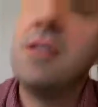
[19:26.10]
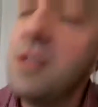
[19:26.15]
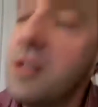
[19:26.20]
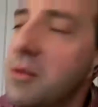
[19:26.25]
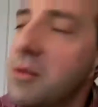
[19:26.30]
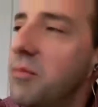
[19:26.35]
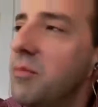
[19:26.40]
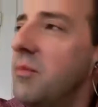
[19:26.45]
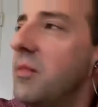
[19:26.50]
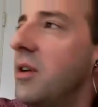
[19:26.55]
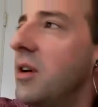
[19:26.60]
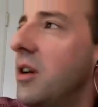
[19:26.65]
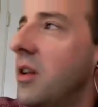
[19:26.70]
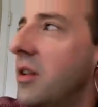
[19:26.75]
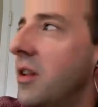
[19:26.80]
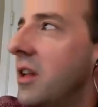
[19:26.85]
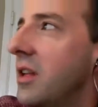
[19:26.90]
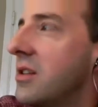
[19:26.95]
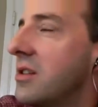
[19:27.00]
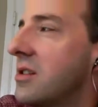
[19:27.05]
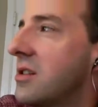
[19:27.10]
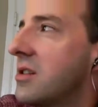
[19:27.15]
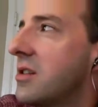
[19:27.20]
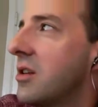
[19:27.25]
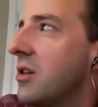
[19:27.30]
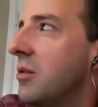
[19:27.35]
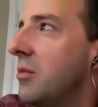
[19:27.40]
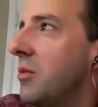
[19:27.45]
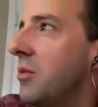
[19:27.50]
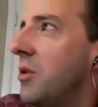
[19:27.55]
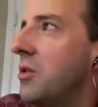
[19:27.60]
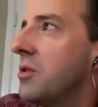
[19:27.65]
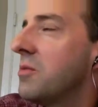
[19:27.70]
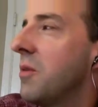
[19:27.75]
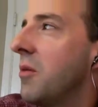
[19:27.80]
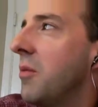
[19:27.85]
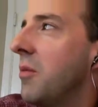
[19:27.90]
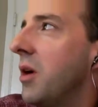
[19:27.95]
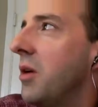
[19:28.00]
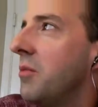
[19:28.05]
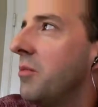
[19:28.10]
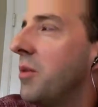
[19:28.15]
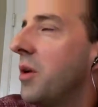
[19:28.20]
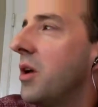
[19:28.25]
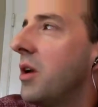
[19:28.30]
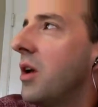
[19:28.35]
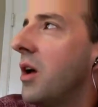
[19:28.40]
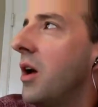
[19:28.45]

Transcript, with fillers: just that still blows my mind. But